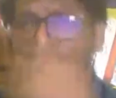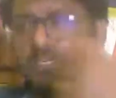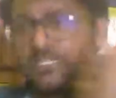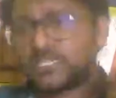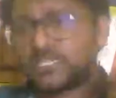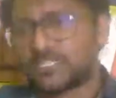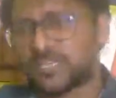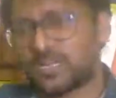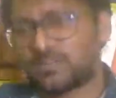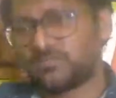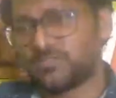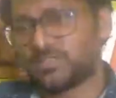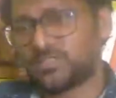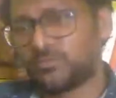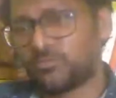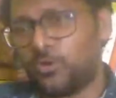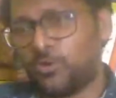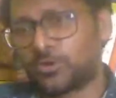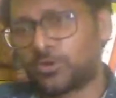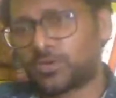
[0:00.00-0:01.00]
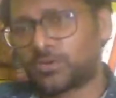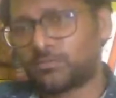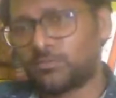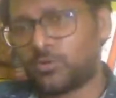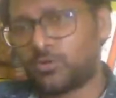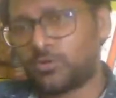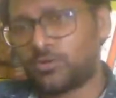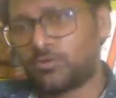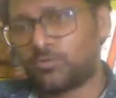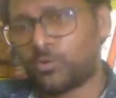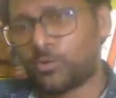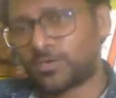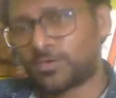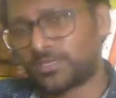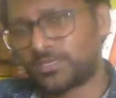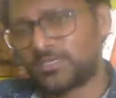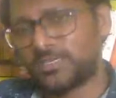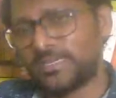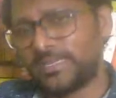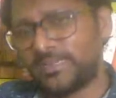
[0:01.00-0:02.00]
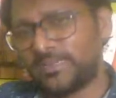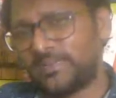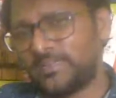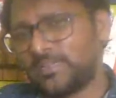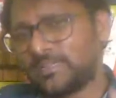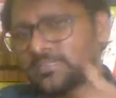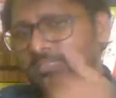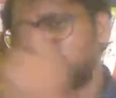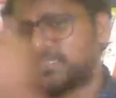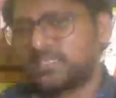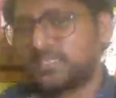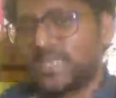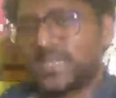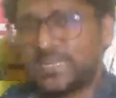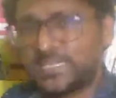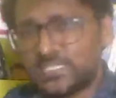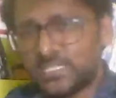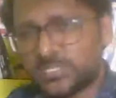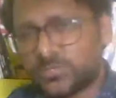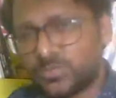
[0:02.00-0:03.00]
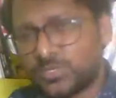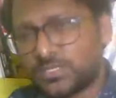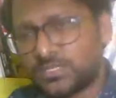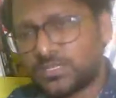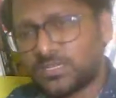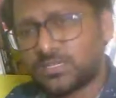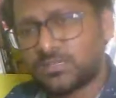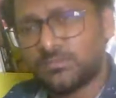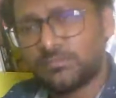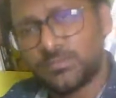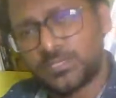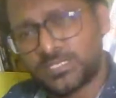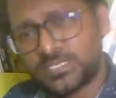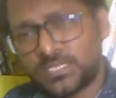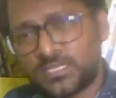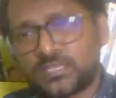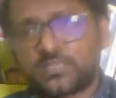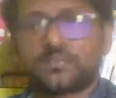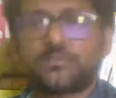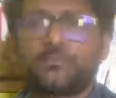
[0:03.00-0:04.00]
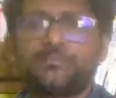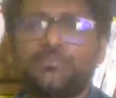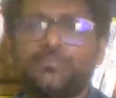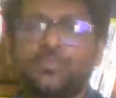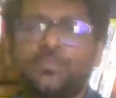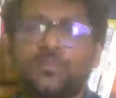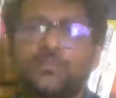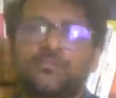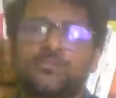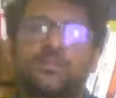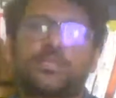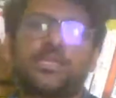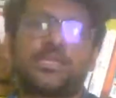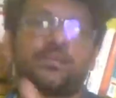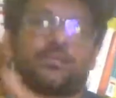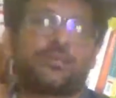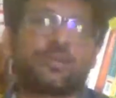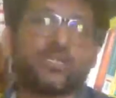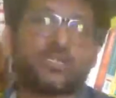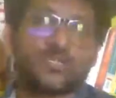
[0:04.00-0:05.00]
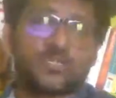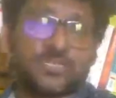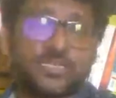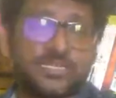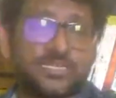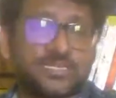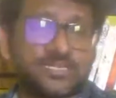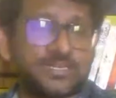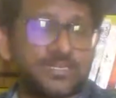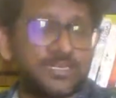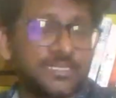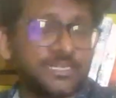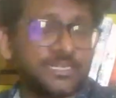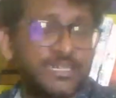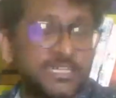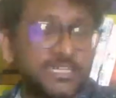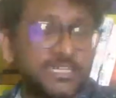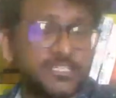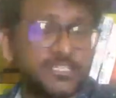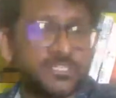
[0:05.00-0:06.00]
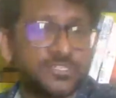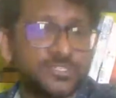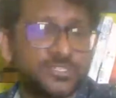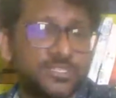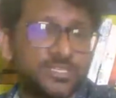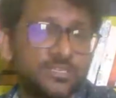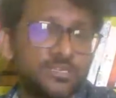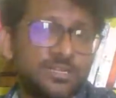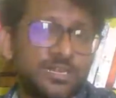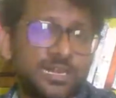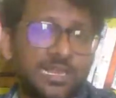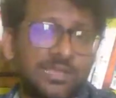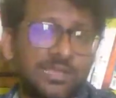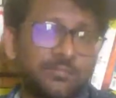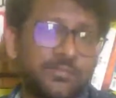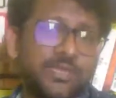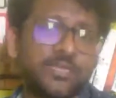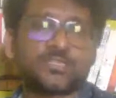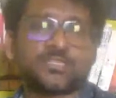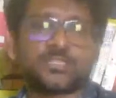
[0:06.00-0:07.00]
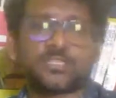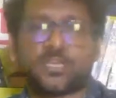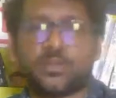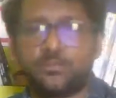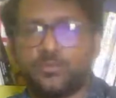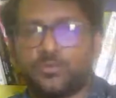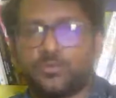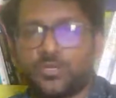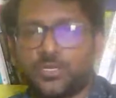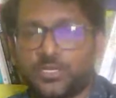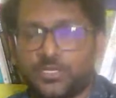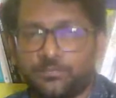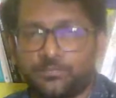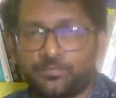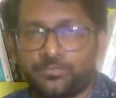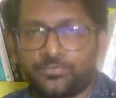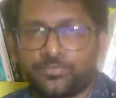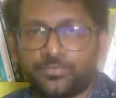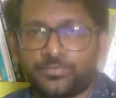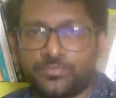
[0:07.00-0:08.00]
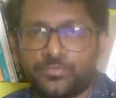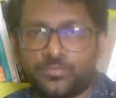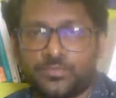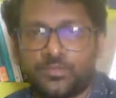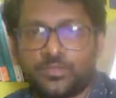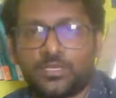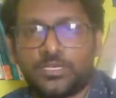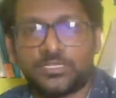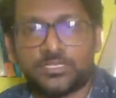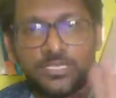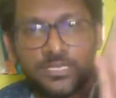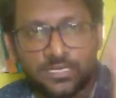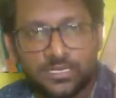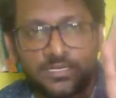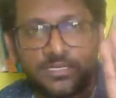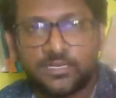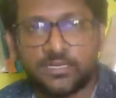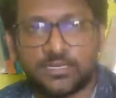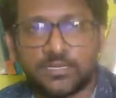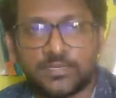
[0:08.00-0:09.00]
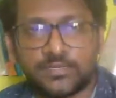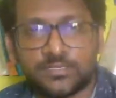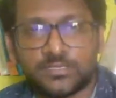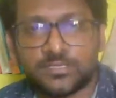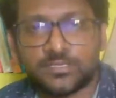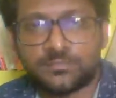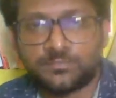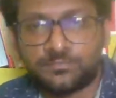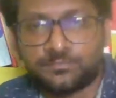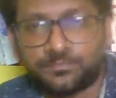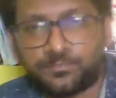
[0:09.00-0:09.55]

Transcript: It starts with the watered areas and ends with the mesic. So likewise, it reaches the climax community. Is that clear, guys?